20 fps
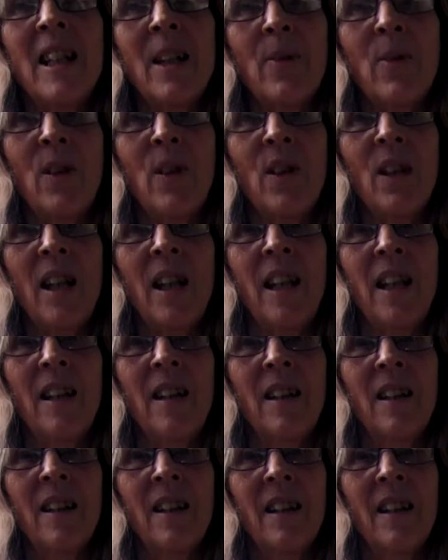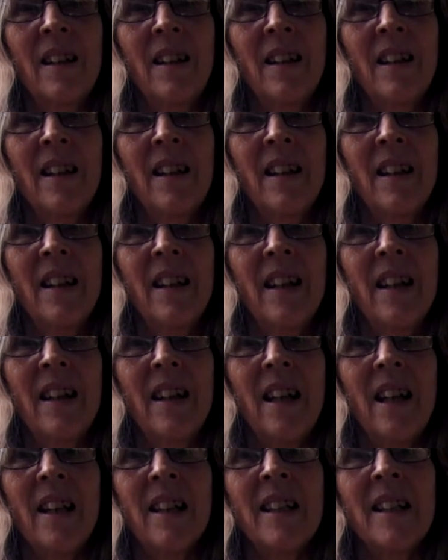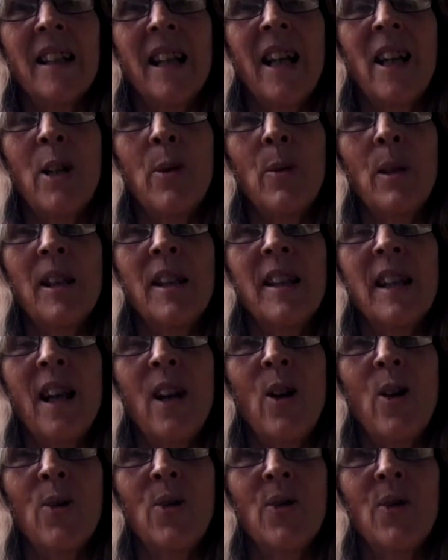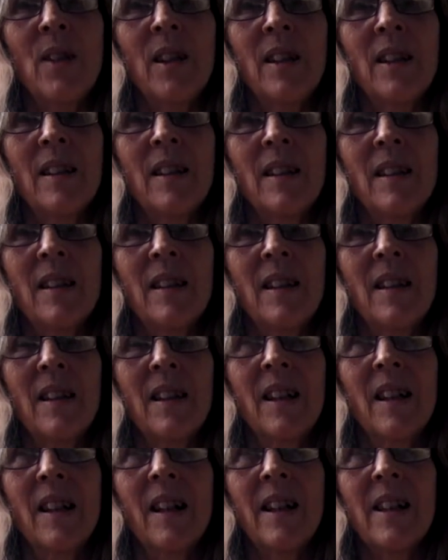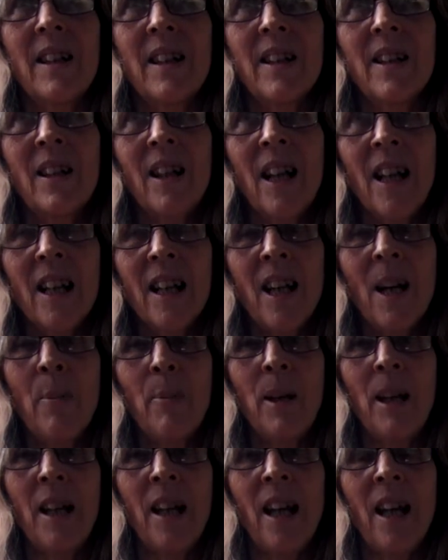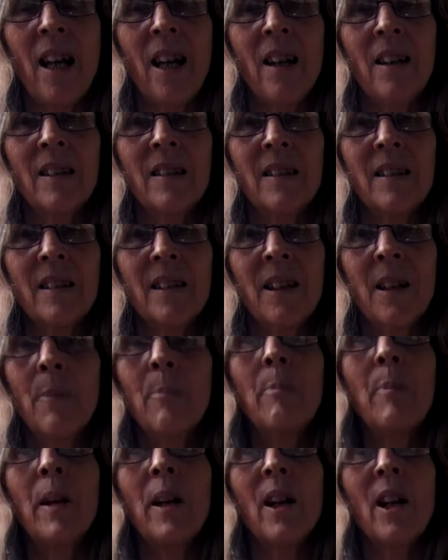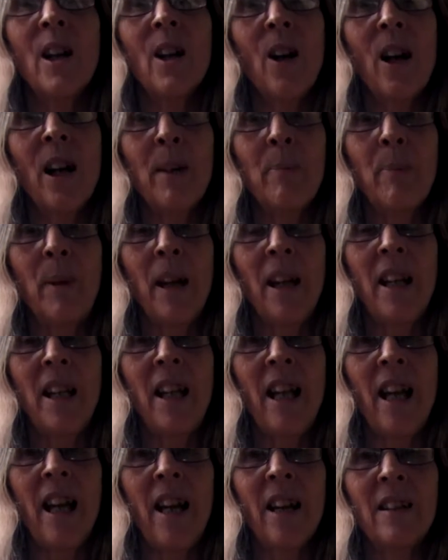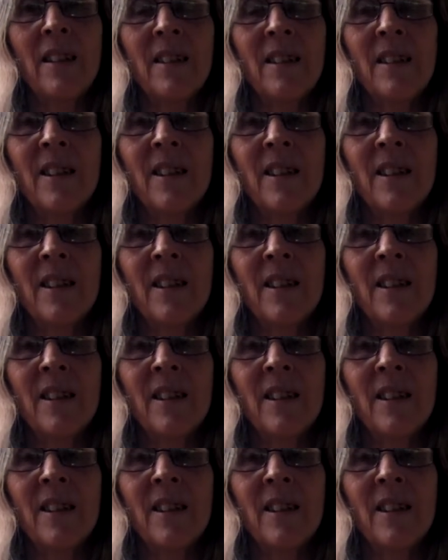everything and say to herself, I don't like coming out, but I like being out.